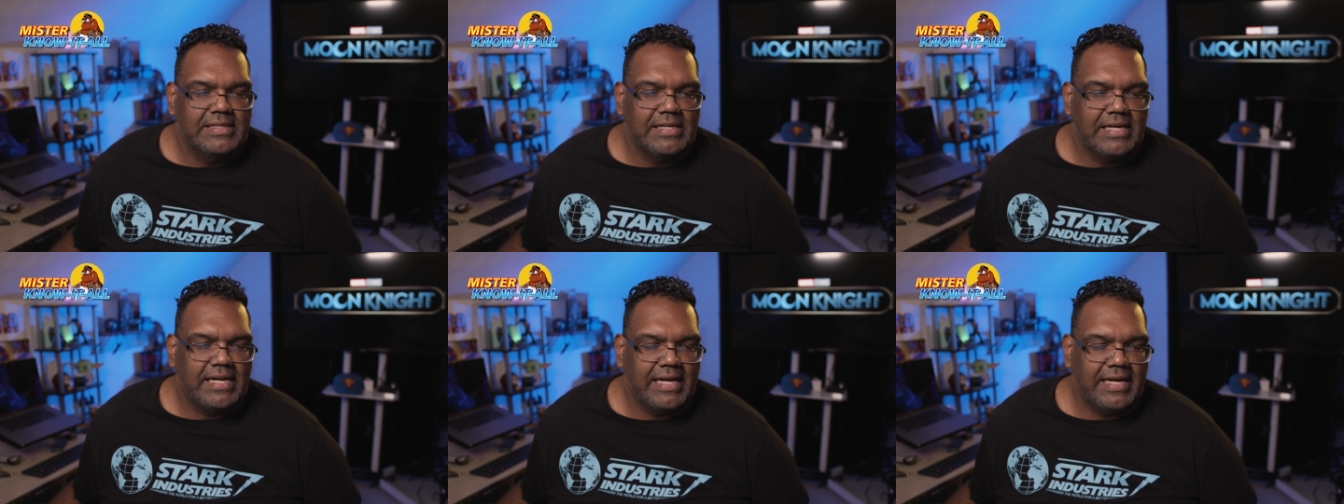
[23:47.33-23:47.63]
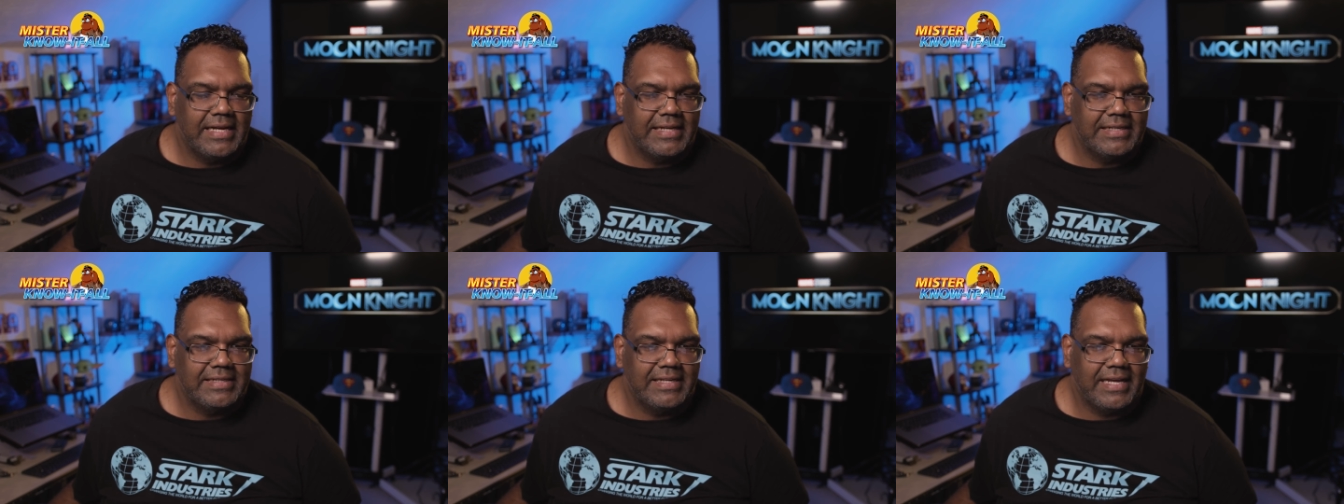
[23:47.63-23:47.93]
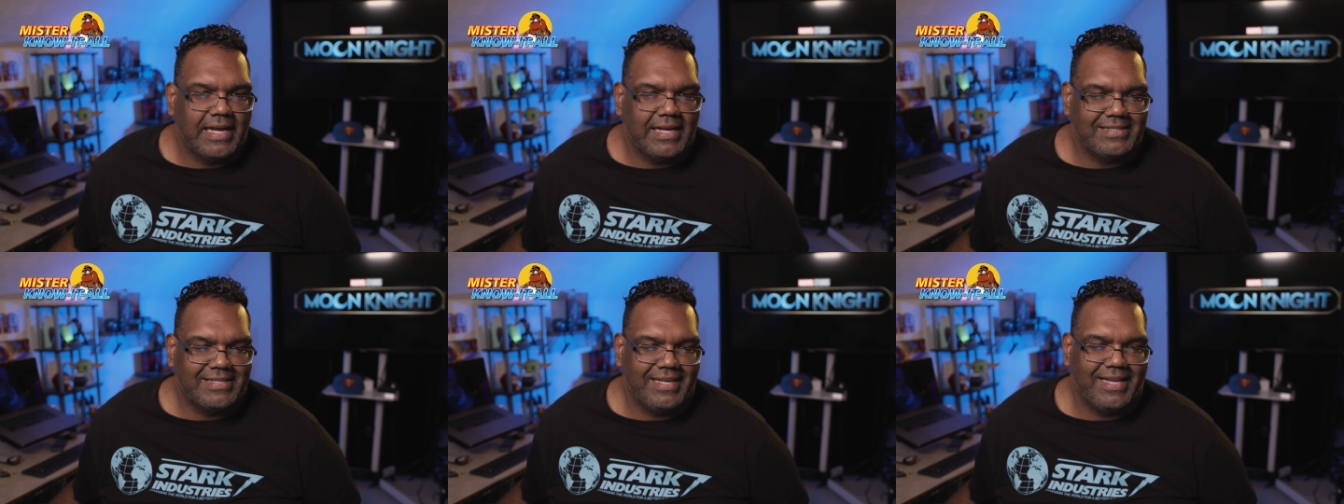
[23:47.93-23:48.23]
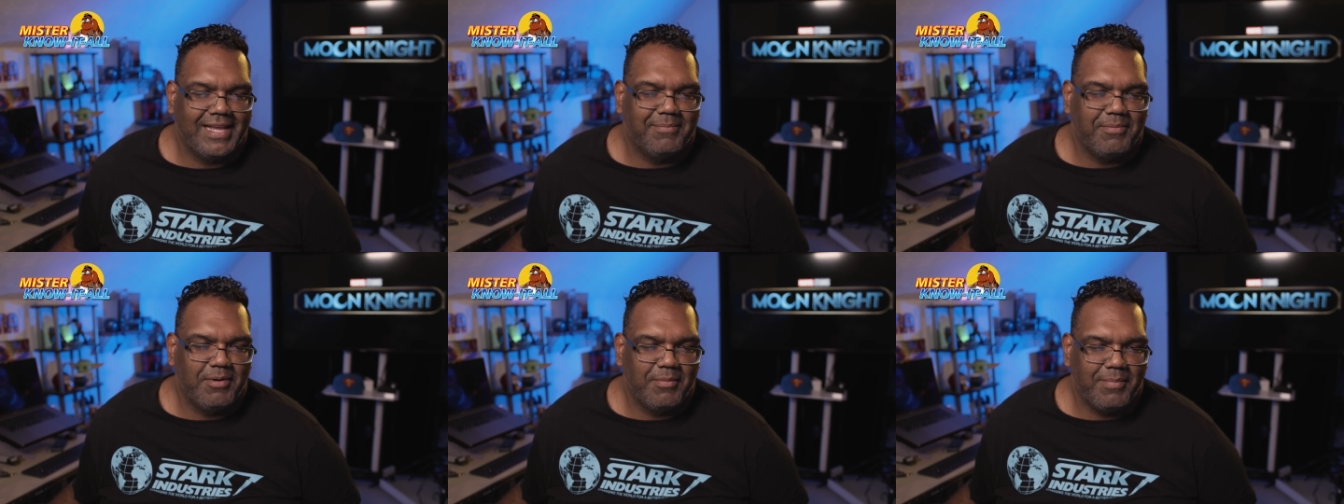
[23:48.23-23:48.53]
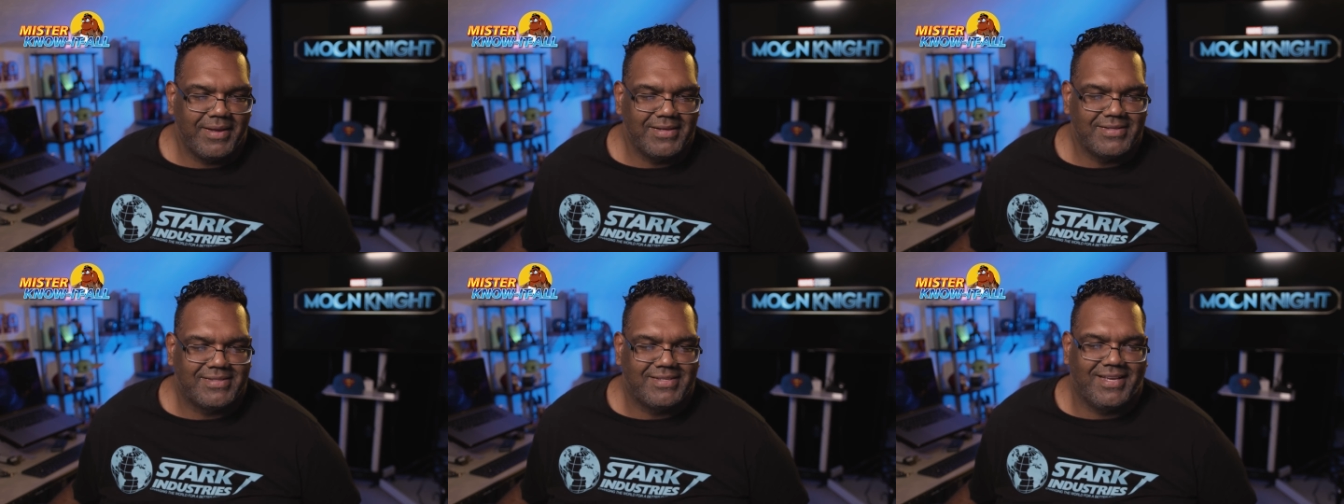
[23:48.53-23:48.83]
And I say
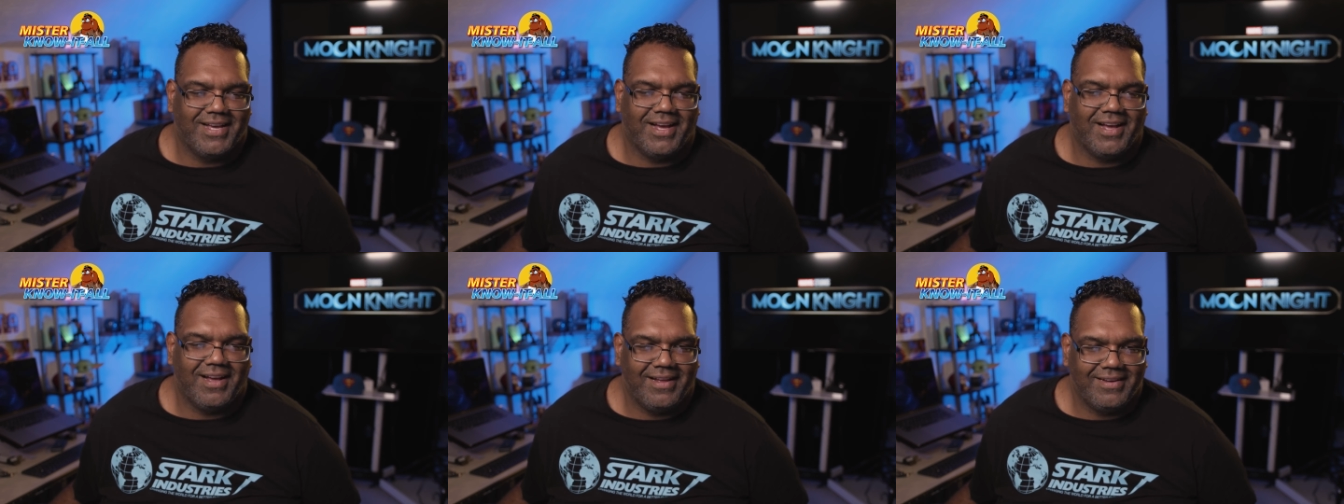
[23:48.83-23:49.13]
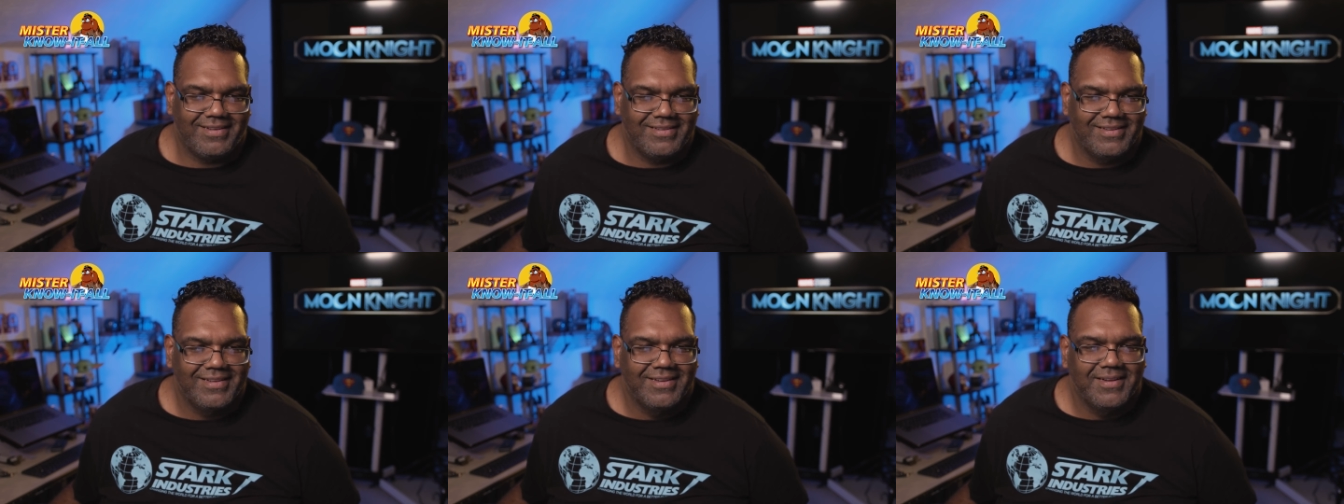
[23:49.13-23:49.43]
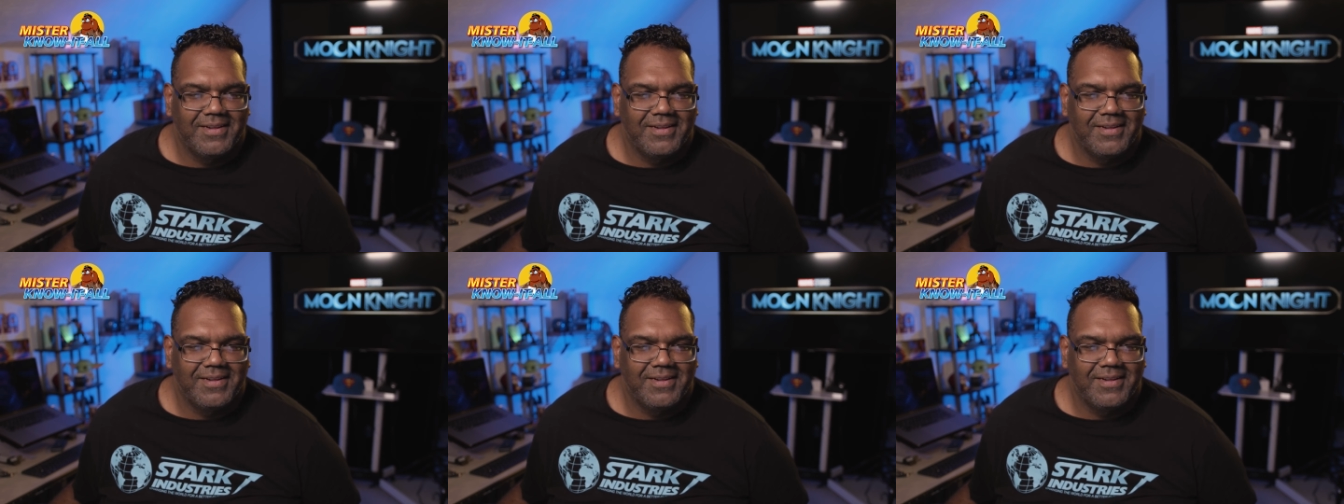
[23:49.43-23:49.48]
hippo-based god.